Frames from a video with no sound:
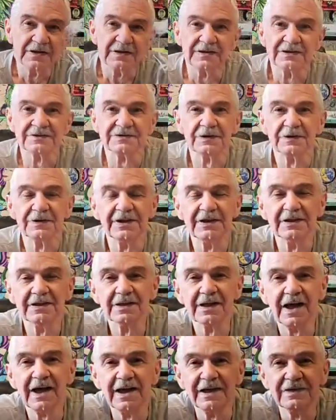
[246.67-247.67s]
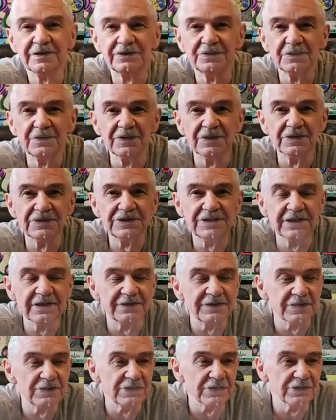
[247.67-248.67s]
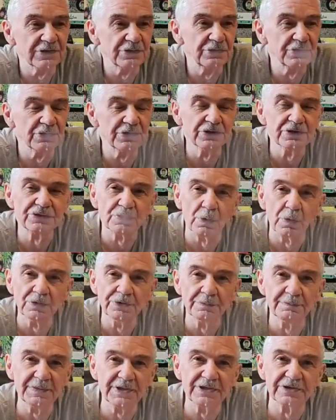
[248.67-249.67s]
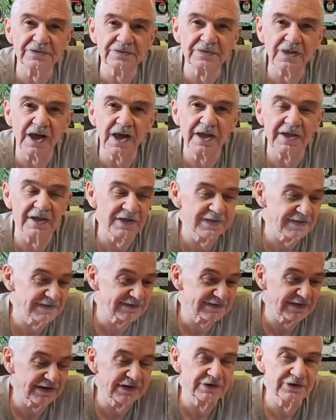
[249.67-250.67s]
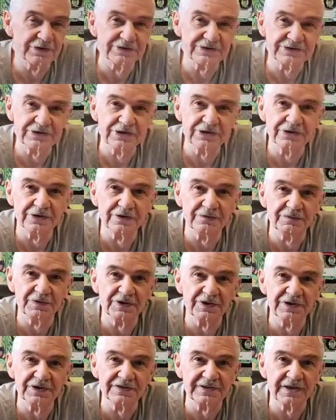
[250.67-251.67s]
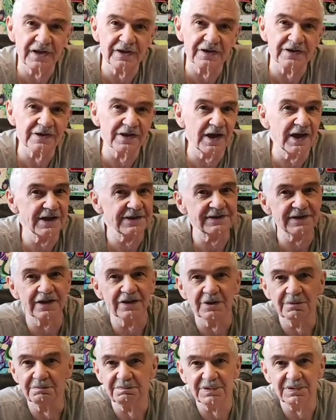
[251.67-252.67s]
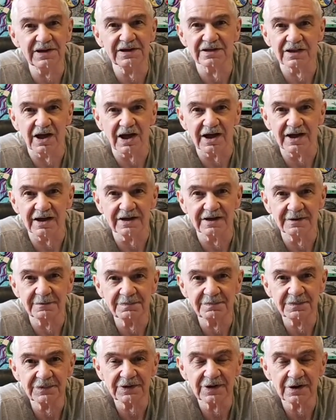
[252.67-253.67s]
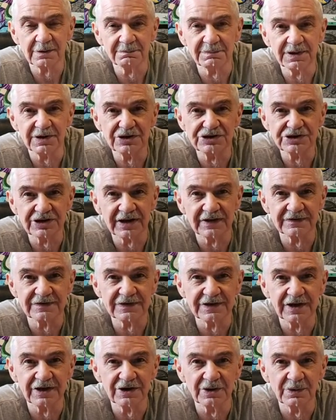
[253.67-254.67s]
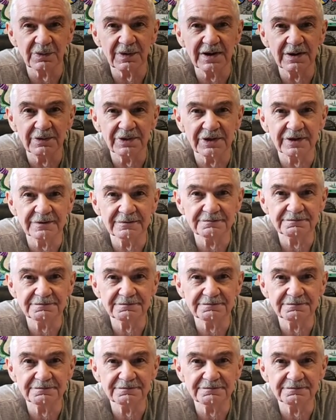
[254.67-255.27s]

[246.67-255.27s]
So they lied through their teeth. You couldn't have told a bigger lie, and I guess they understood that if you're going to tell a lie, tell a big lie. Got a better chance of getting away with it.